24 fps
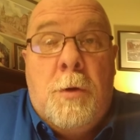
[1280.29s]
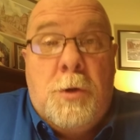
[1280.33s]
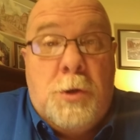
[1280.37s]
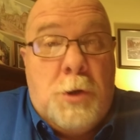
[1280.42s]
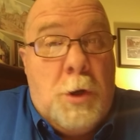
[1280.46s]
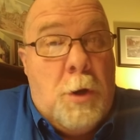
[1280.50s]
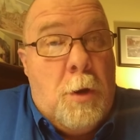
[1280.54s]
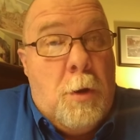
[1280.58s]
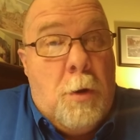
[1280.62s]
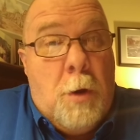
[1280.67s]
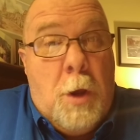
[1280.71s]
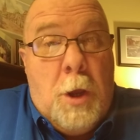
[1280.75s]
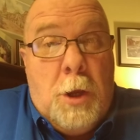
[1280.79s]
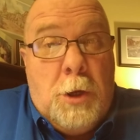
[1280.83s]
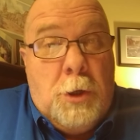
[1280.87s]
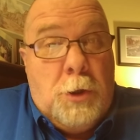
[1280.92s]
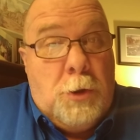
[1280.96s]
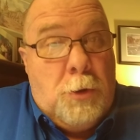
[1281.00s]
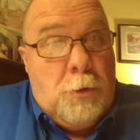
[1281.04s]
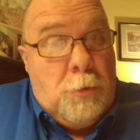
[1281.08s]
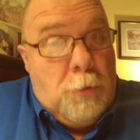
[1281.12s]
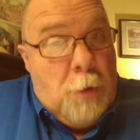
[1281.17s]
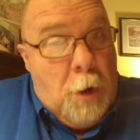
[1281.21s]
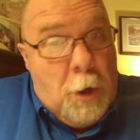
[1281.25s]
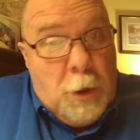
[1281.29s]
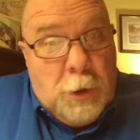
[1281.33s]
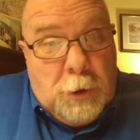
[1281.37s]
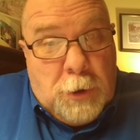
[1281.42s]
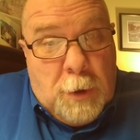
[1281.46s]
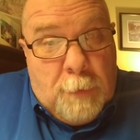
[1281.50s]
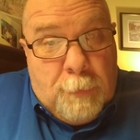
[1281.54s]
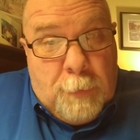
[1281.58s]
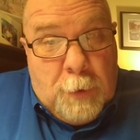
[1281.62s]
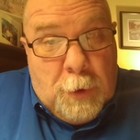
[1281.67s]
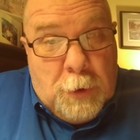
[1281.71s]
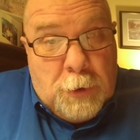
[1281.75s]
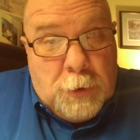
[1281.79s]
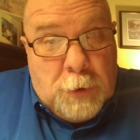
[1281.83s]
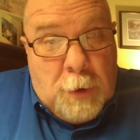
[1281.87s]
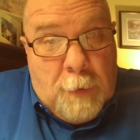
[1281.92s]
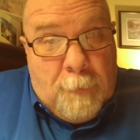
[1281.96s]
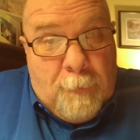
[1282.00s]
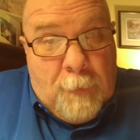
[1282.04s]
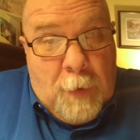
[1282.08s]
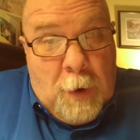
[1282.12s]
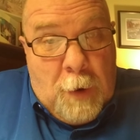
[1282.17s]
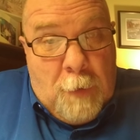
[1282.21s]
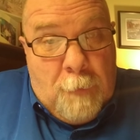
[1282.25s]
Shall I cut up this
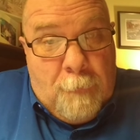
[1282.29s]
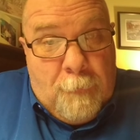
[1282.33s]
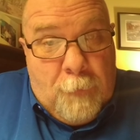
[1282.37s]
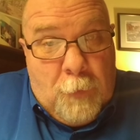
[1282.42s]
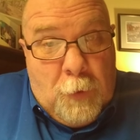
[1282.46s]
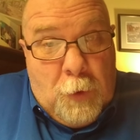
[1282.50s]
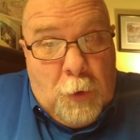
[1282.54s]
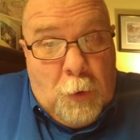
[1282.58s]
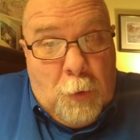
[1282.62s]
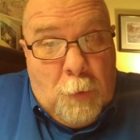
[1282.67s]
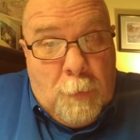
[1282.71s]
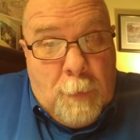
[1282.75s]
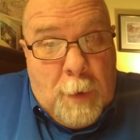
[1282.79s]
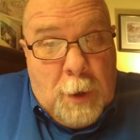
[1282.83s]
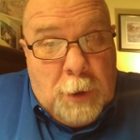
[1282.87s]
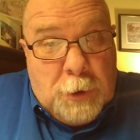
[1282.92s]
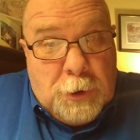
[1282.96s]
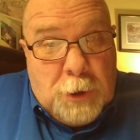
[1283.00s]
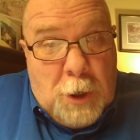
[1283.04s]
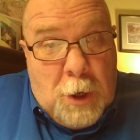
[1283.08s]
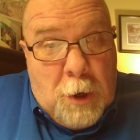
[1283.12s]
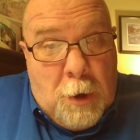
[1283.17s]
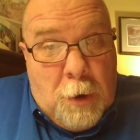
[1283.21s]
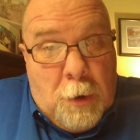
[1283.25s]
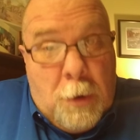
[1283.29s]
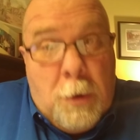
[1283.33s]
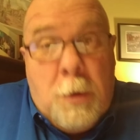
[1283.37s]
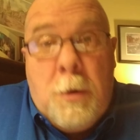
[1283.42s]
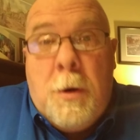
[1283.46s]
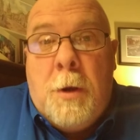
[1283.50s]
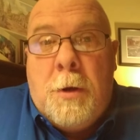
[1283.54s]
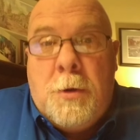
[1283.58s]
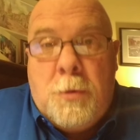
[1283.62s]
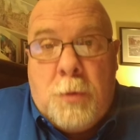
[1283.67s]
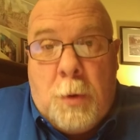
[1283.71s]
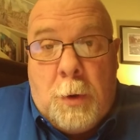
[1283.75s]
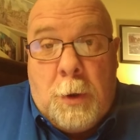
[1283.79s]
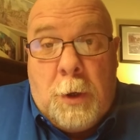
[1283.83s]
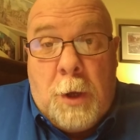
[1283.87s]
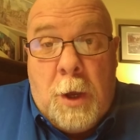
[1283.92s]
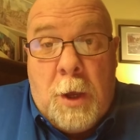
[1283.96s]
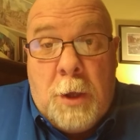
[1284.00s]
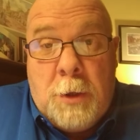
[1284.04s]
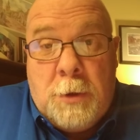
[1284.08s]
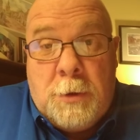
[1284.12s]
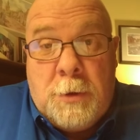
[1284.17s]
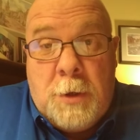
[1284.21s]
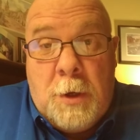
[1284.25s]
stuff out for you, my child? That's what
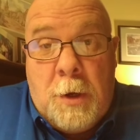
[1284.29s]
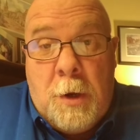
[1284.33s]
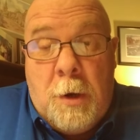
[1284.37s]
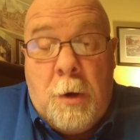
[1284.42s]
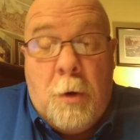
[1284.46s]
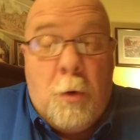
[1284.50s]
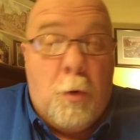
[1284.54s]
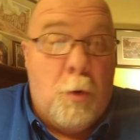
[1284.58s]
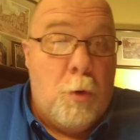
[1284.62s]
God saying.